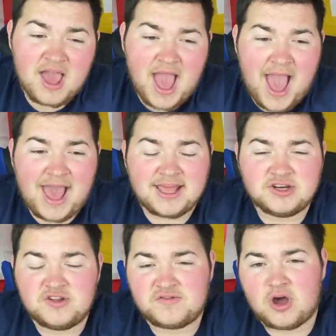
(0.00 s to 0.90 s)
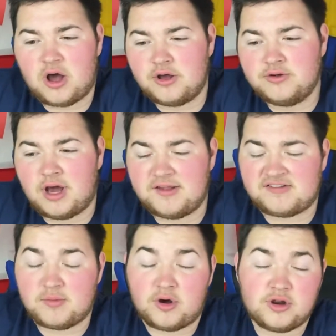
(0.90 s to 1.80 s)
and you've got Unai
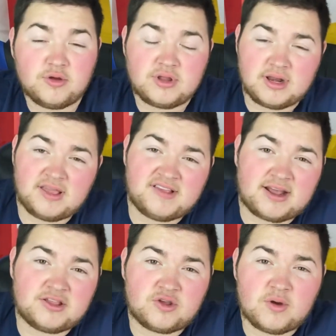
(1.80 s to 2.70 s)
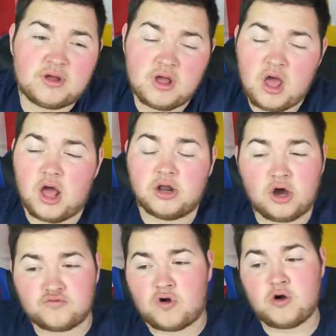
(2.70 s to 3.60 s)
Simon, who didn't exactly do a
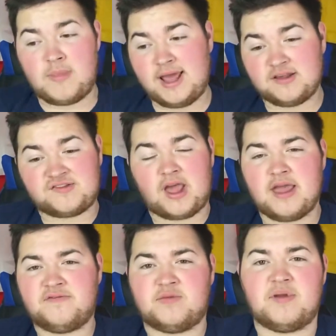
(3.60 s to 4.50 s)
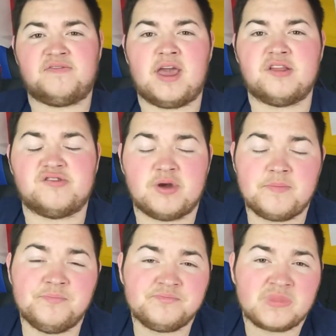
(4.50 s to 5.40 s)
lot wrong, made a save, to be fair to him,